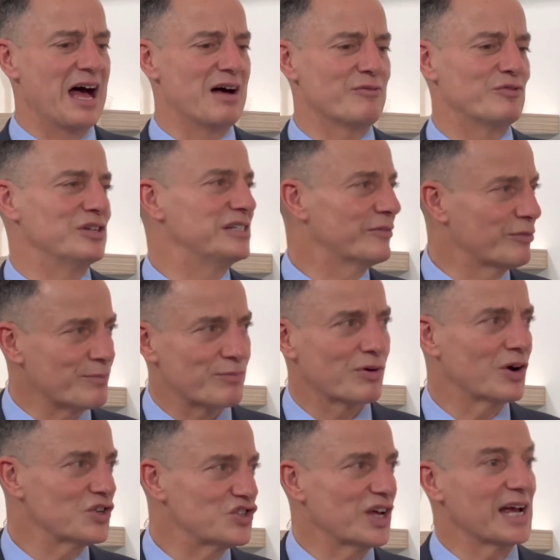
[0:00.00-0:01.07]
for different
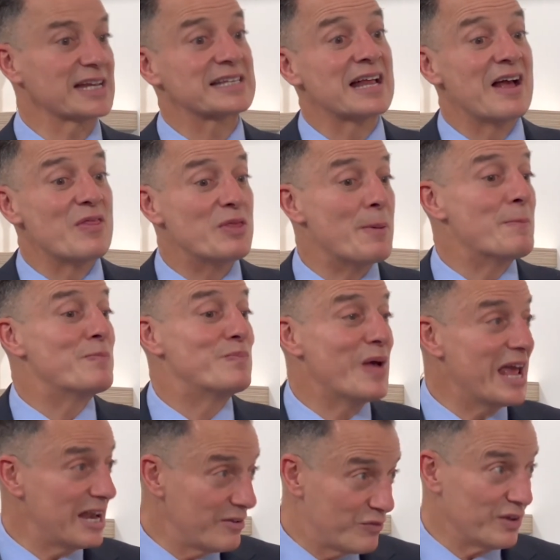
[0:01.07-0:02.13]
projects that
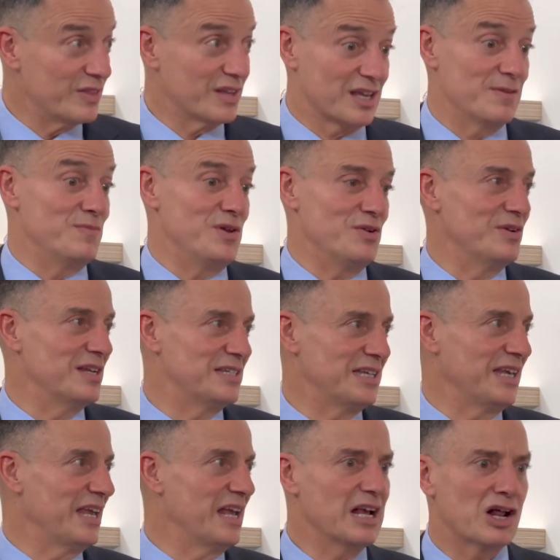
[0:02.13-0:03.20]
benefit the
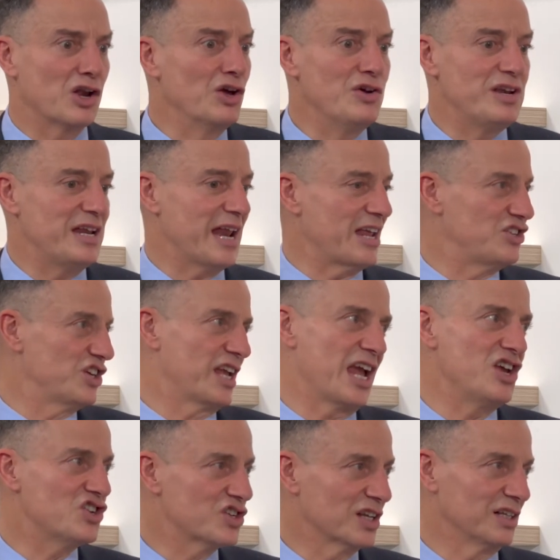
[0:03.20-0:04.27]
community, including
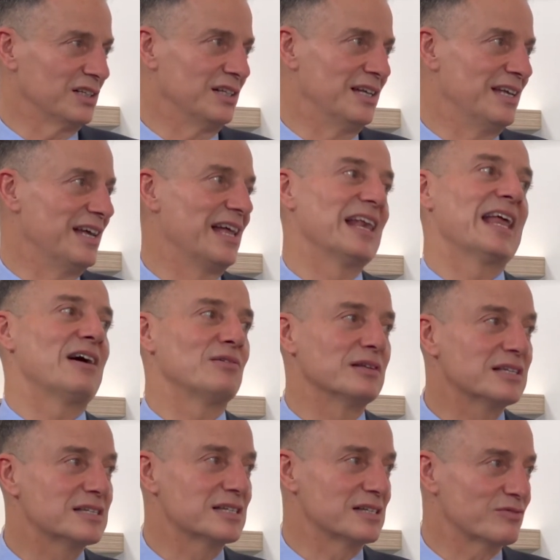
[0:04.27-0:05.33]
educational
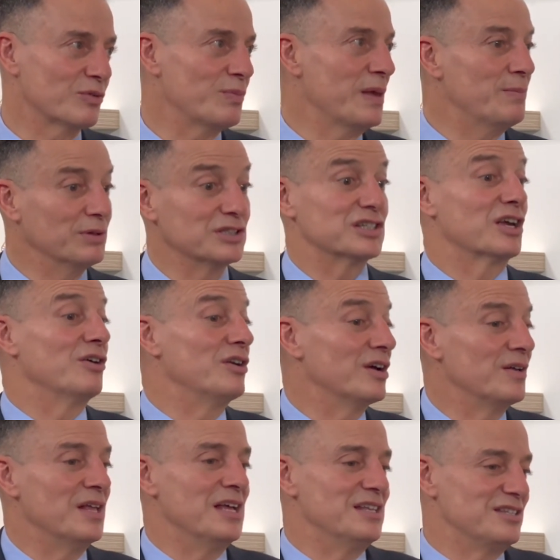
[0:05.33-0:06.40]
allowances for people to go
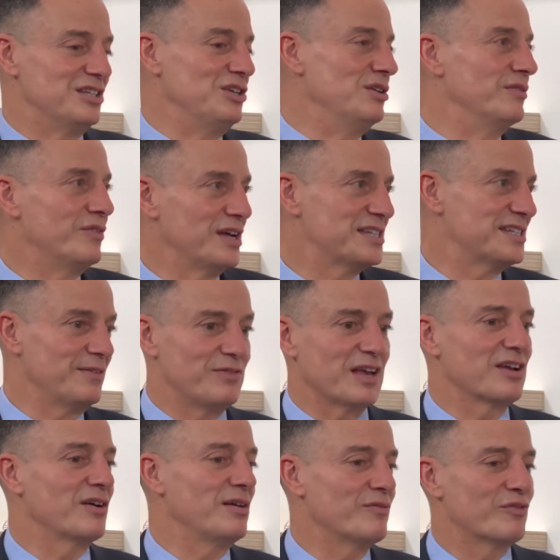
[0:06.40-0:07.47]
to university if they're
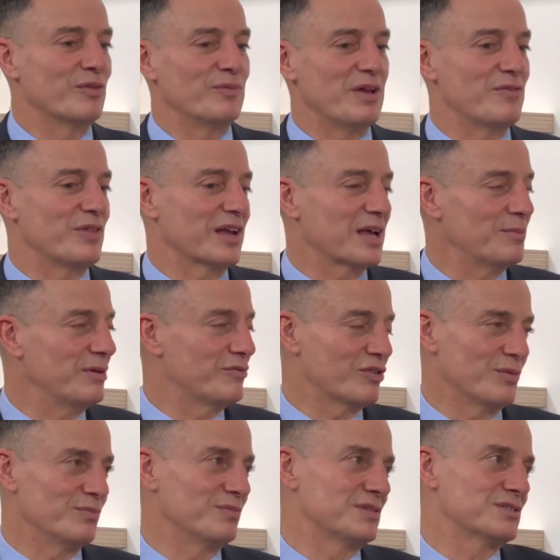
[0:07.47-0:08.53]
coming
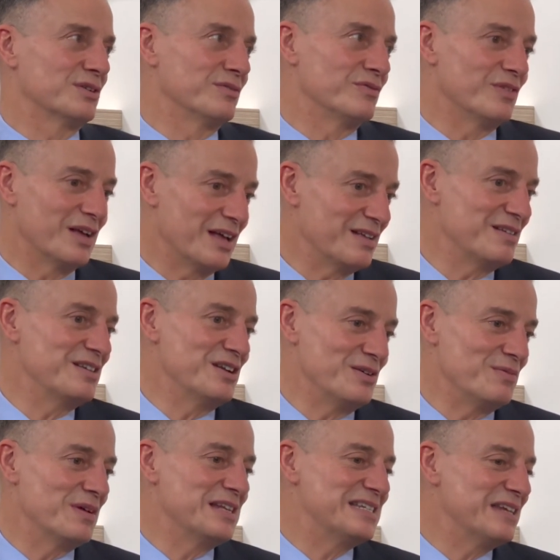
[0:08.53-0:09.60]
from sort of
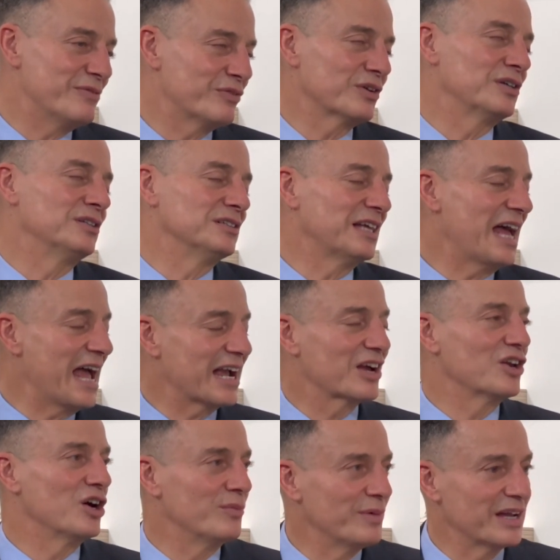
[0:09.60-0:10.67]
a difficult
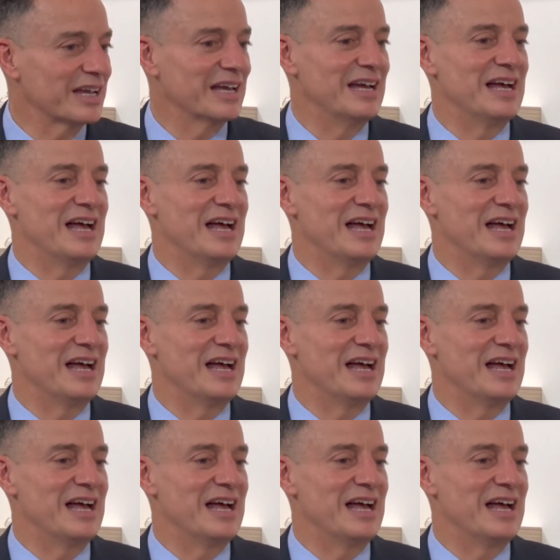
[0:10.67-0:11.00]
economic